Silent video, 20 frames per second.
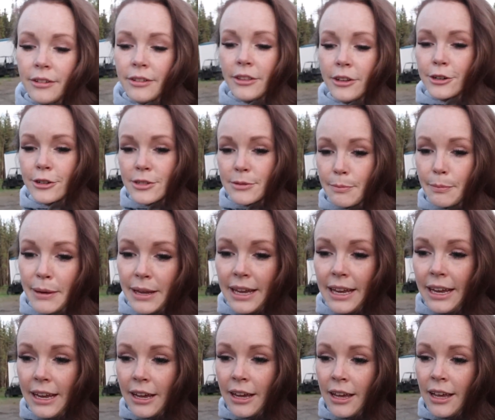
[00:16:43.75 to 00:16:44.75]
There's
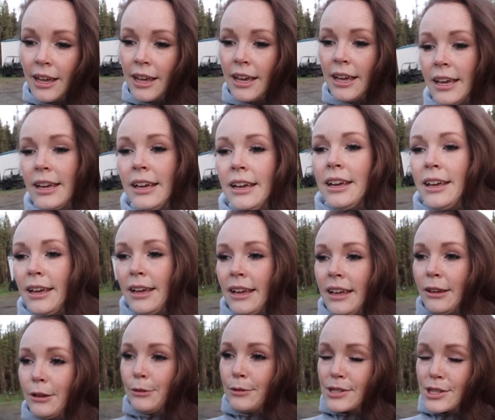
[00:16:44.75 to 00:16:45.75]
me,
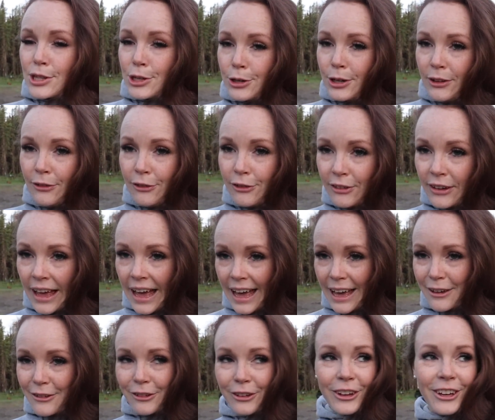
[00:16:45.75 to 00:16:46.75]
who's 35.